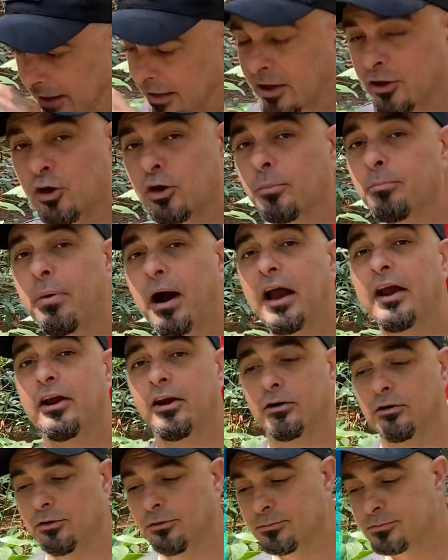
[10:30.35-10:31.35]
Now, you can buy
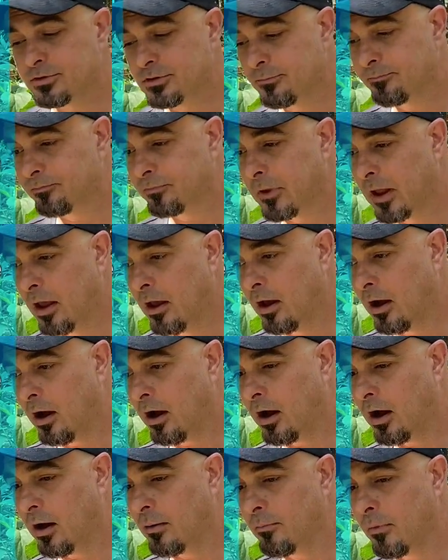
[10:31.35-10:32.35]
heirlooms,
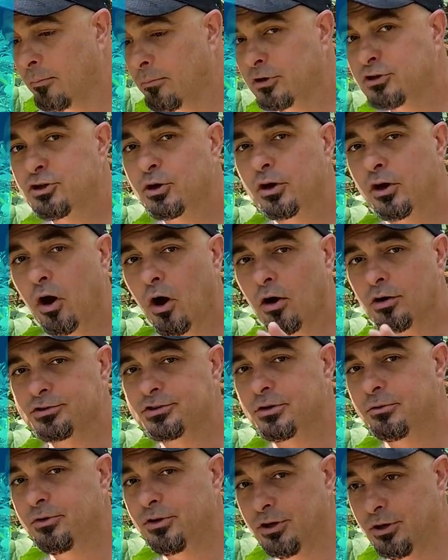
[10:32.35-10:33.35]
but you can
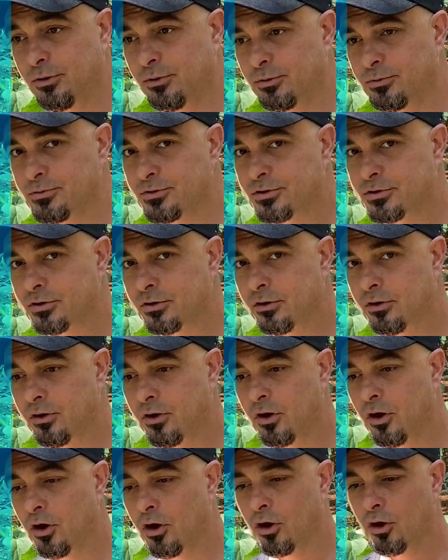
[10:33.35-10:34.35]
also use
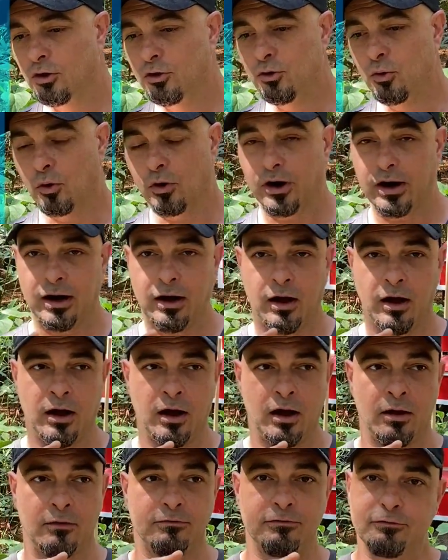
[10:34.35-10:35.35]
your
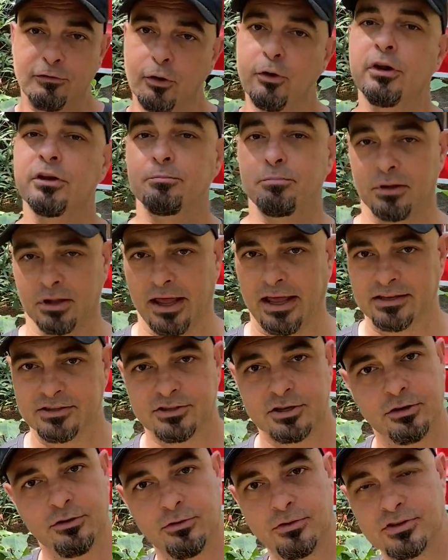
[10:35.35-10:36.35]
fruited plants
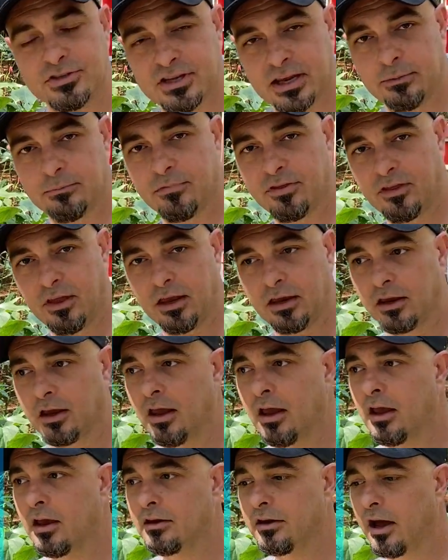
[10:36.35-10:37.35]
to do the same thing.
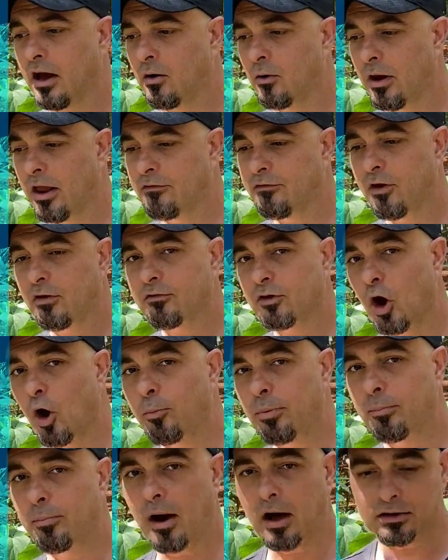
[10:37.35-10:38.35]
Now, if you have an
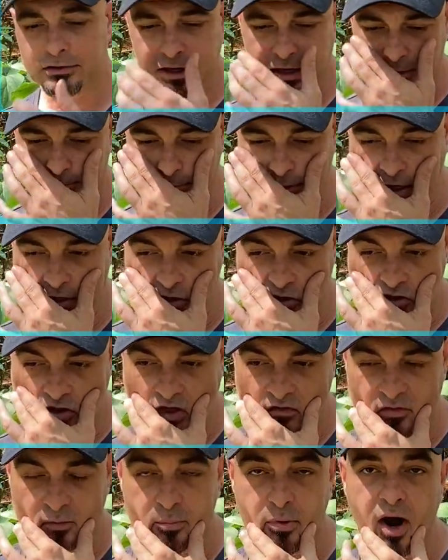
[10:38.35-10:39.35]
open pollinated plant, you still
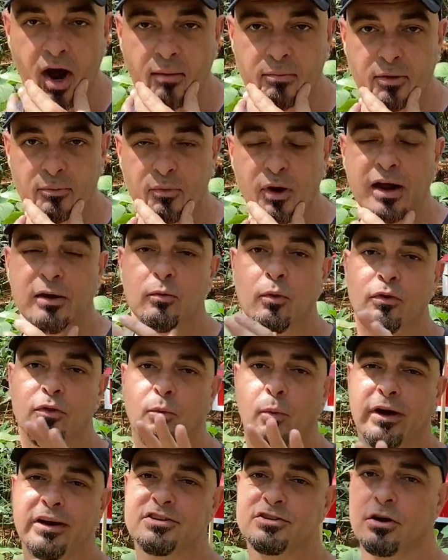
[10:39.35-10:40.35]
have the problem, right? Well,
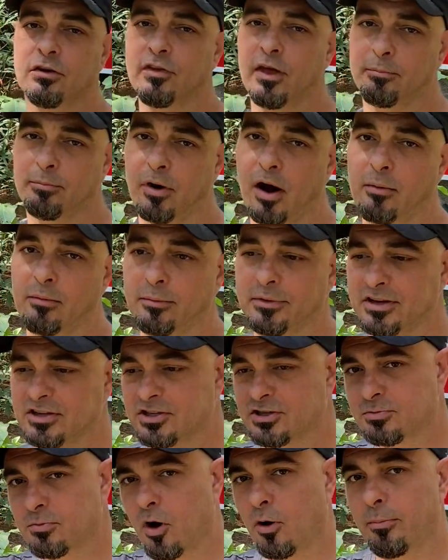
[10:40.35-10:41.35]
the way to solve that problem
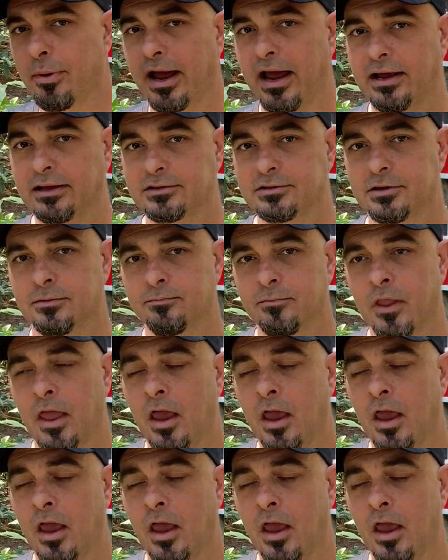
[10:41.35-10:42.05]
is small bags.